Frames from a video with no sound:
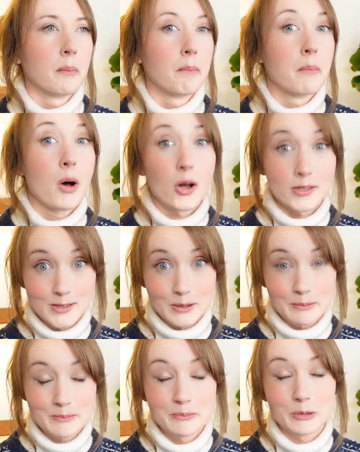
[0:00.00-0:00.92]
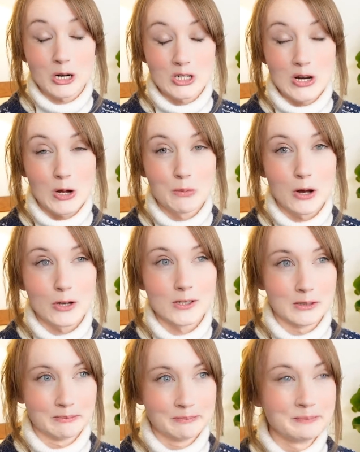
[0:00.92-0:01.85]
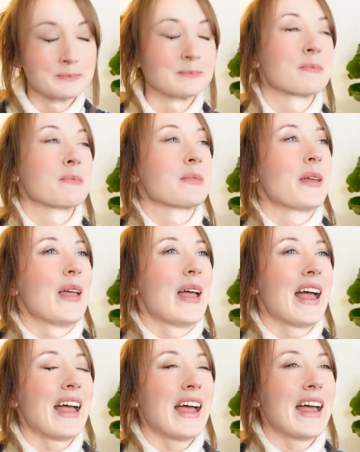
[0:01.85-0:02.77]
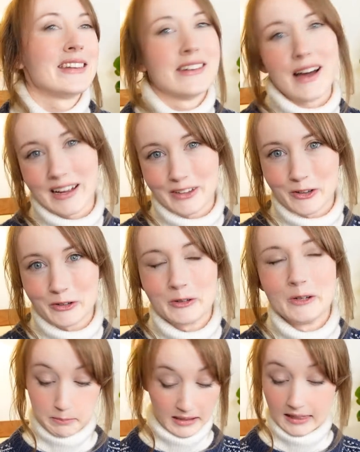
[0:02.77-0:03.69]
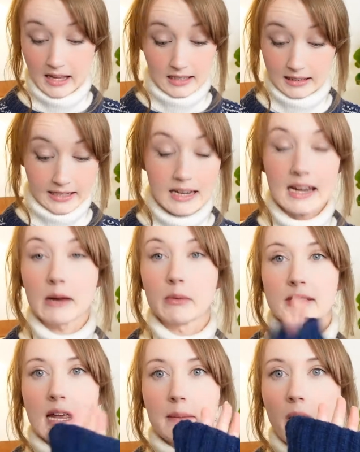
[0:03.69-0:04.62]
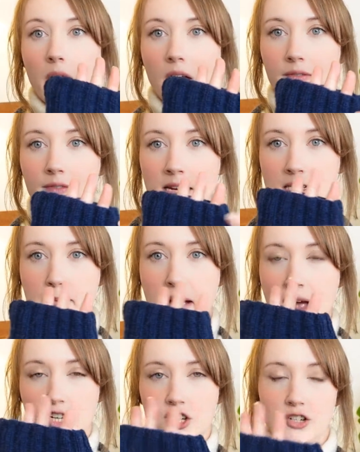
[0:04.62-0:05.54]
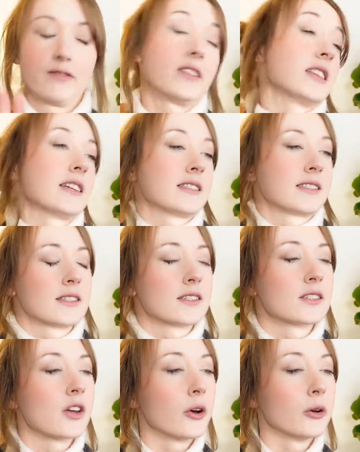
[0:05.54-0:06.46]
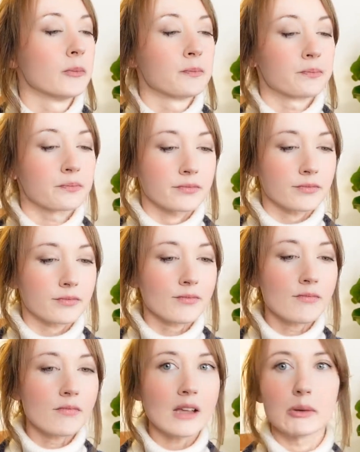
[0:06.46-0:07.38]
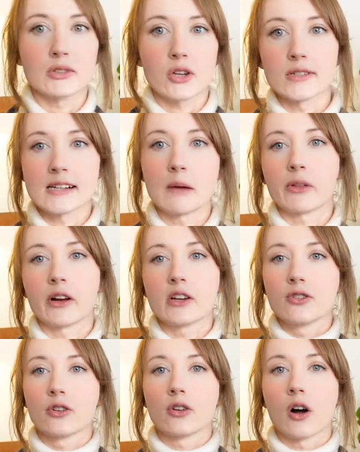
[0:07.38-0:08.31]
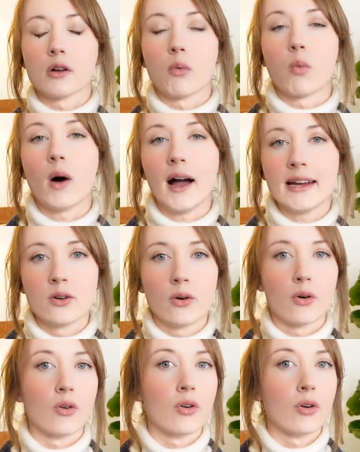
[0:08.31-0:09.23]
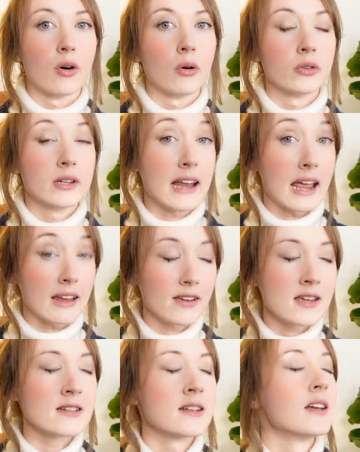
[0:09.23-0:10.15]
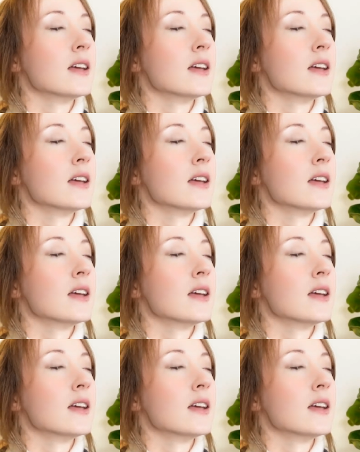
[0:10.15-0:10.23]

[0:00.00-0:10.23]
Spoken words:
possum, brushtail possum, and nylon. But luckily, it was a perfect match for this. So I was tossing up whether I do the collar white or navy,